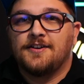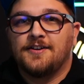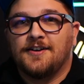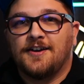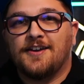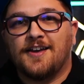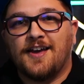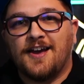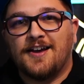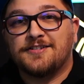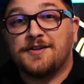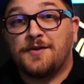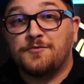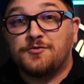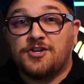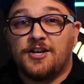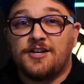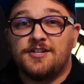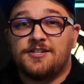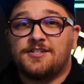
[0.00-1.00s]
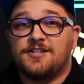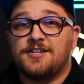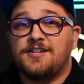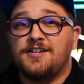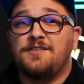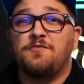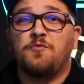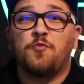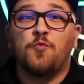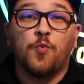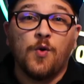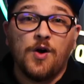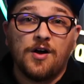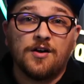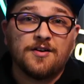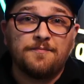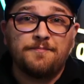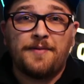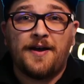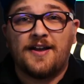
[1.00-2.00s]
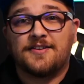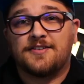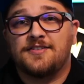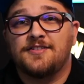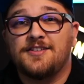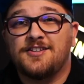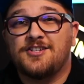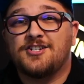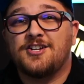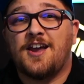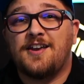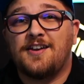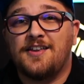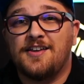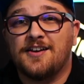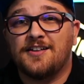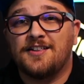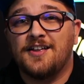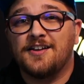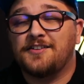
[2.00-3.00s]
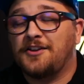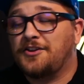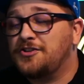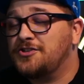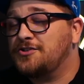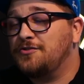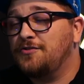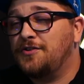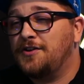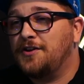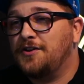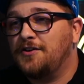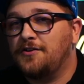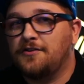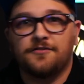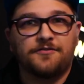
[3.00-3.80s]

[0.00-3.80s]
Hey guys, I'm JC. Welcome back to the J&E Eclectics studio.